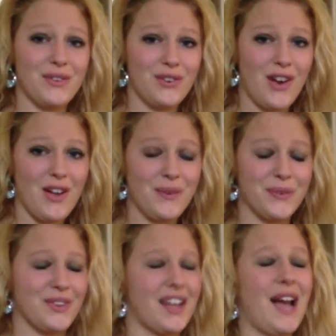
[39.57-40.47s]
straw
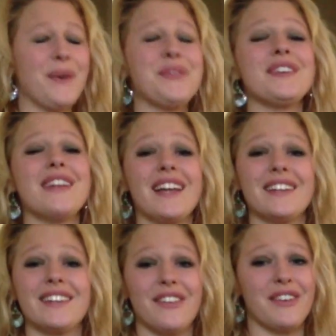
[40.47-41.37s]
was that I was
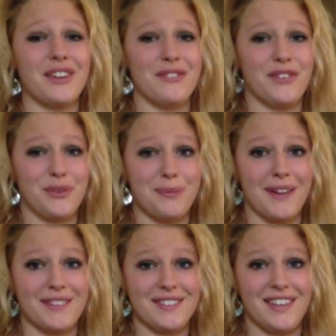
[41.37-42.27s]
done looking for
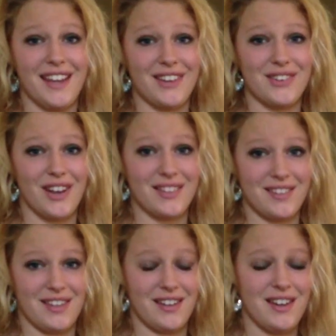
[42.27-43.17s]
spots to take
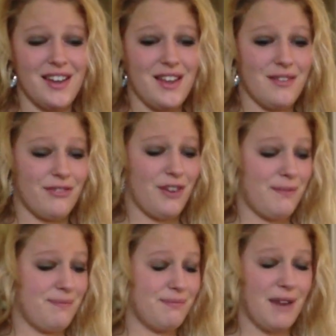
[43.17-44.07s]
shots in
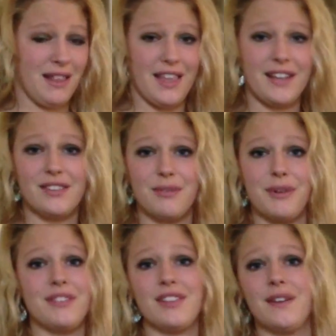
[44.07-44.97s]
from my legs to
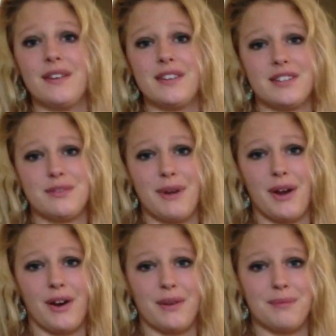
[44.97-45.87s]
my stomach to my
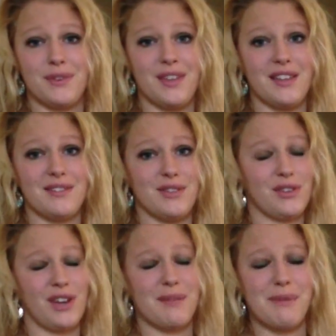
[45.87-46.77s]
arms. It
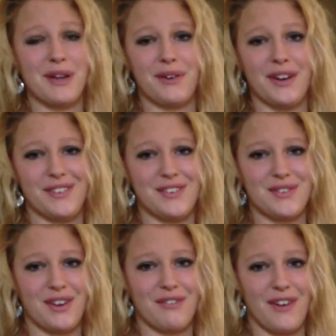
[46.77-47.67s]
just got a bit crazy
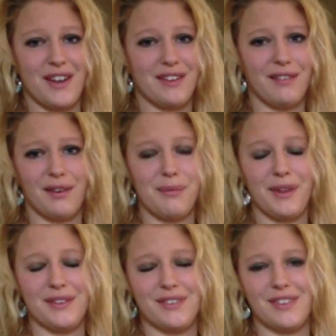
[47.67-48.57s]
trying to find little
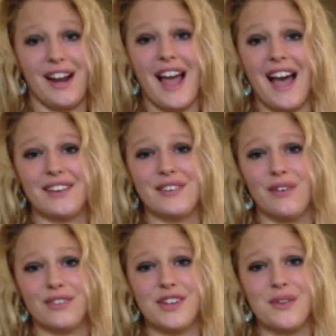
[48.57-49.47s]
places that I hadn't
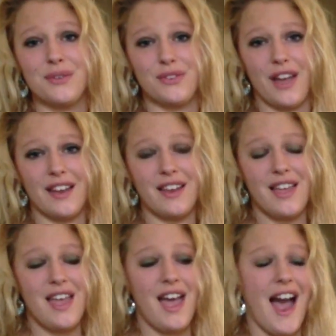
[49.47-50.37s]
overused yet.
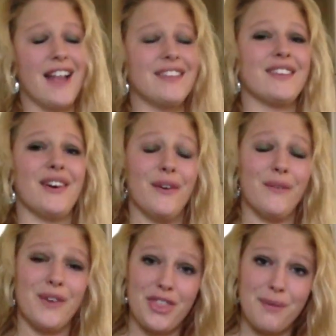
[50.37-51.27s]
And so
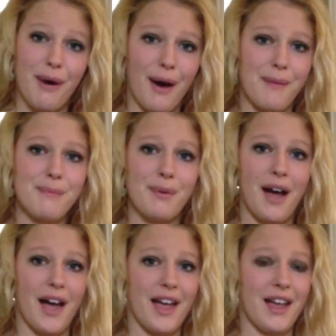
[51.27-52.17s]
with the pump,
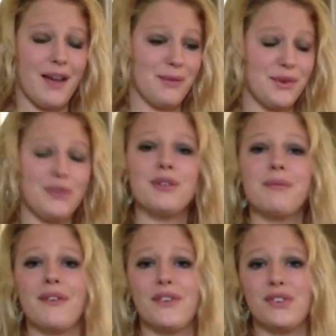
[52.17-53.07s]
I am reducing
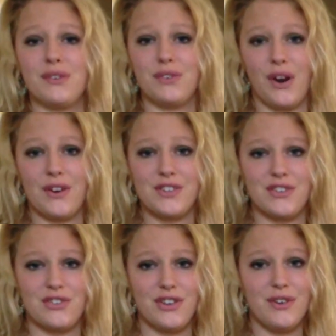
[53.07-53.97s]
my risk of scar
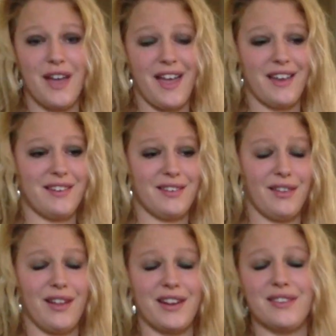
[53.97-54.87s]
tissue and it's a
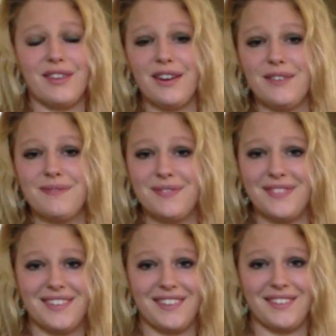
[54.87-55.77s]
lot easier.
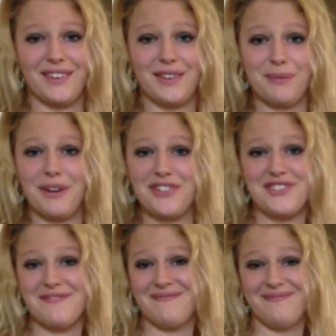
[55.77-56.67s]
It doesn't hurt as much.
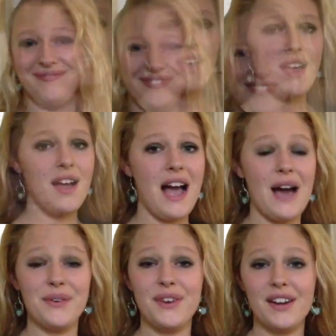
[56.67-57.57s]

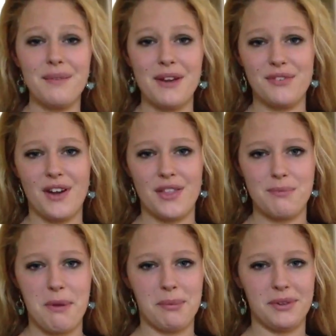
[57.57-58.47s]
I would recommend for other
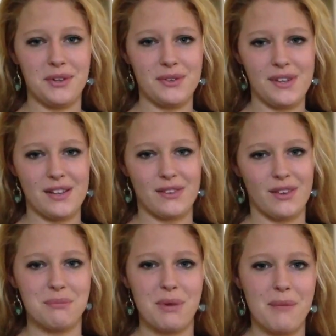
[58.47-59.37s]
people to use the
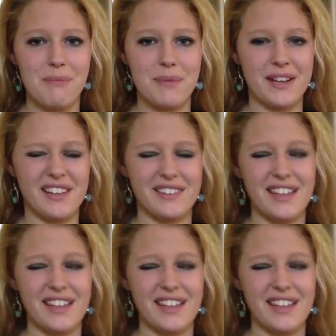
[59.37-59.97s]
insulin pump because